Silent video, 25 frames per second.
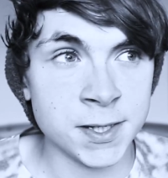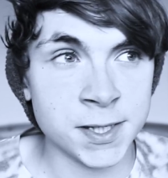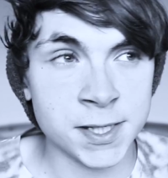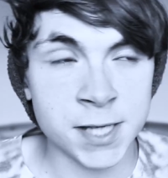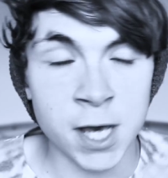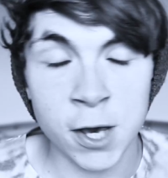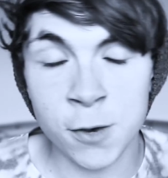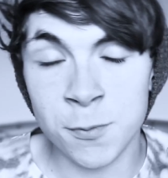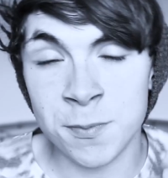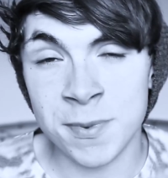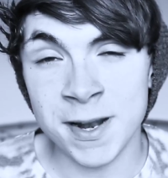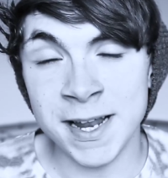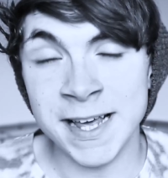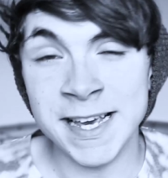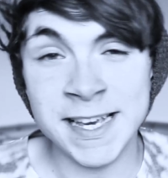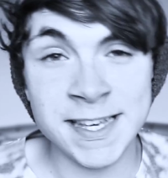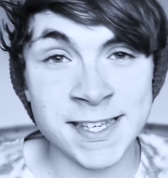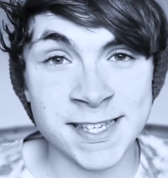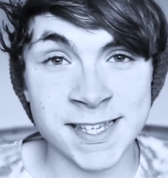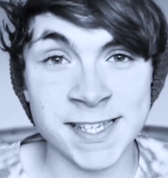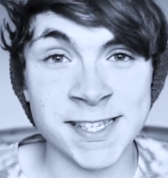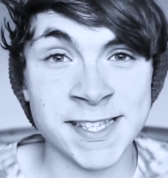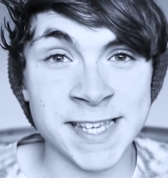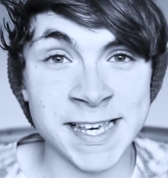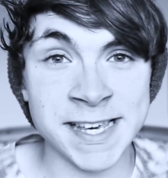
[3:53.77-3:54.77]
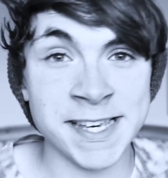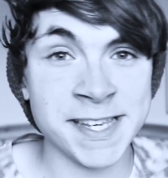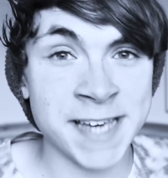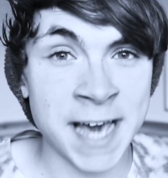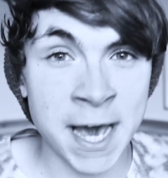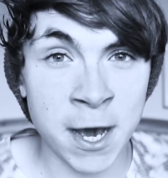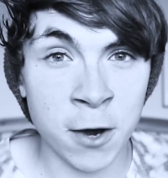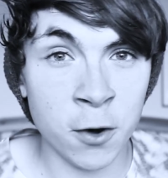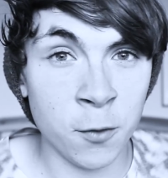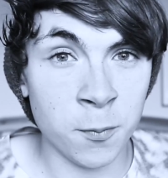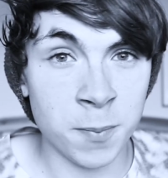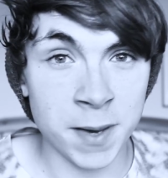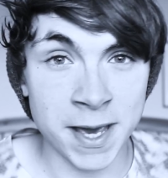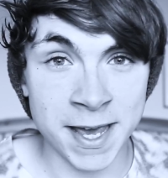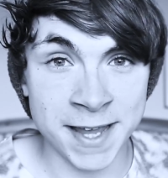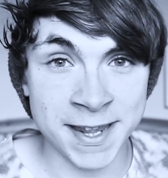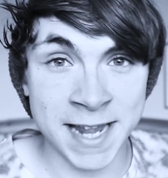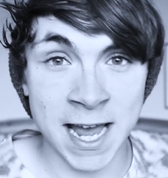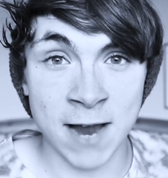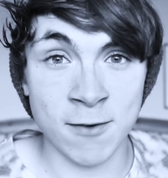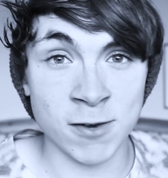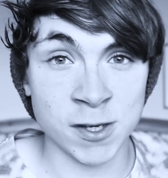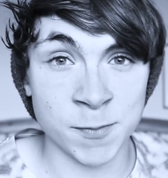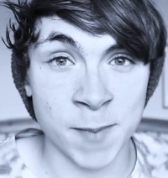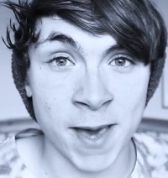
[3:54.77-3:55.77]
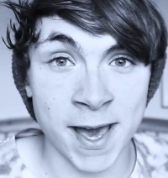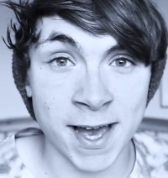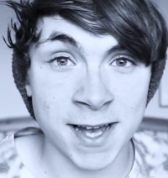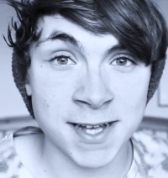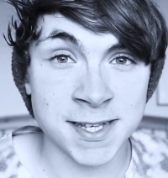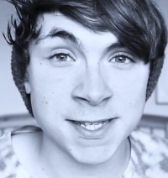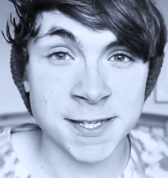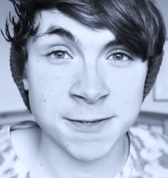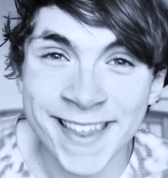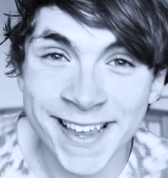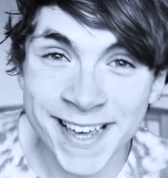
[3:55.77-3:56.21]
So please seek help in that respect.